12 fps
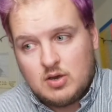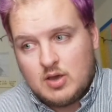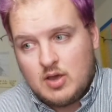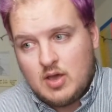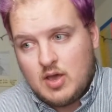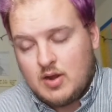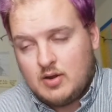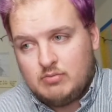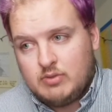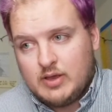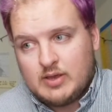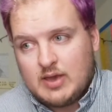and,
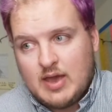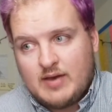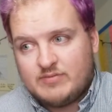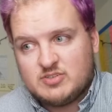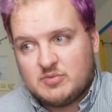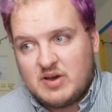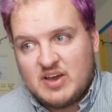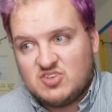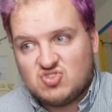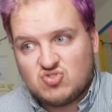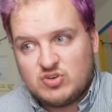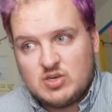like, have some ice
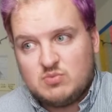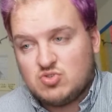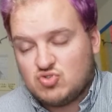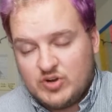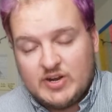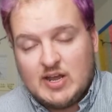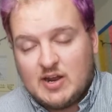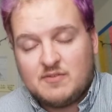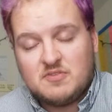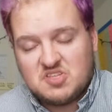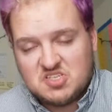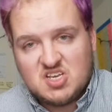cream straight out
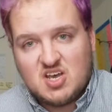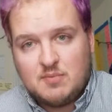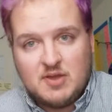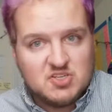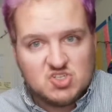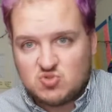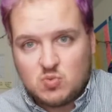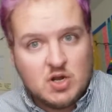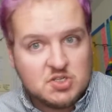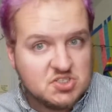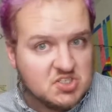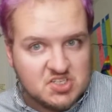of the tub and just
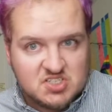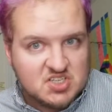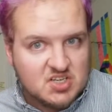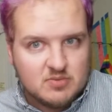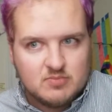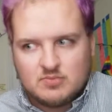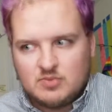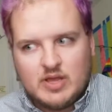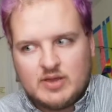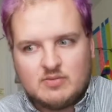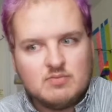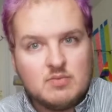watch this, and,
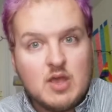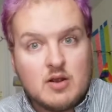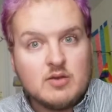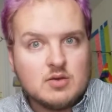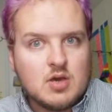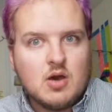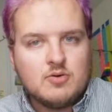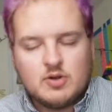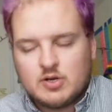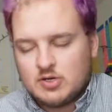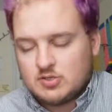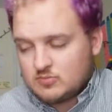like, there you go. You're
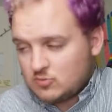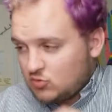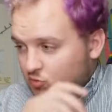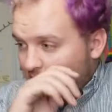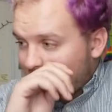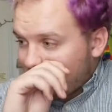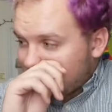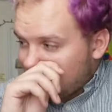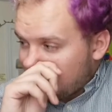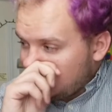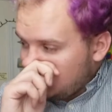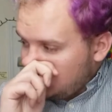gonna cry all
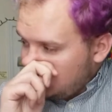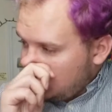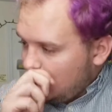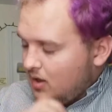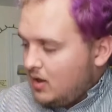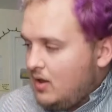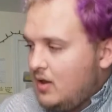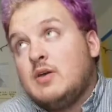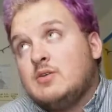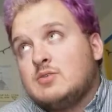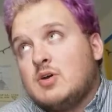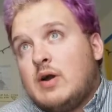night.
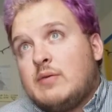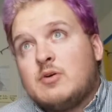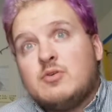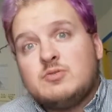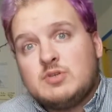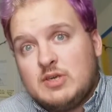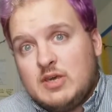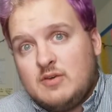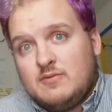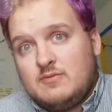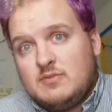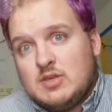So I'm going to
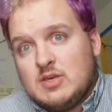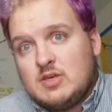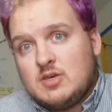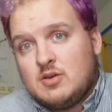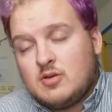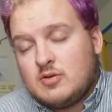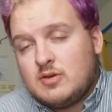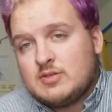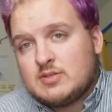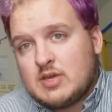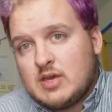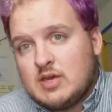give The Curious
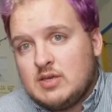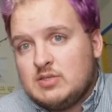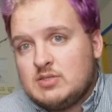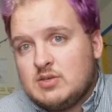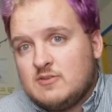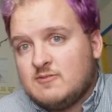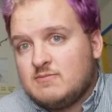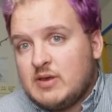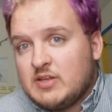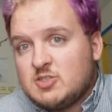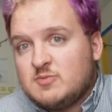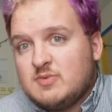Case of
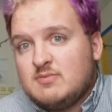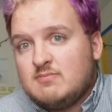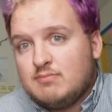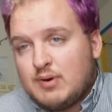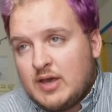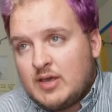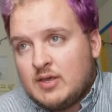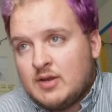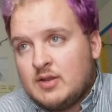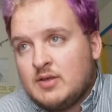Benjamin Button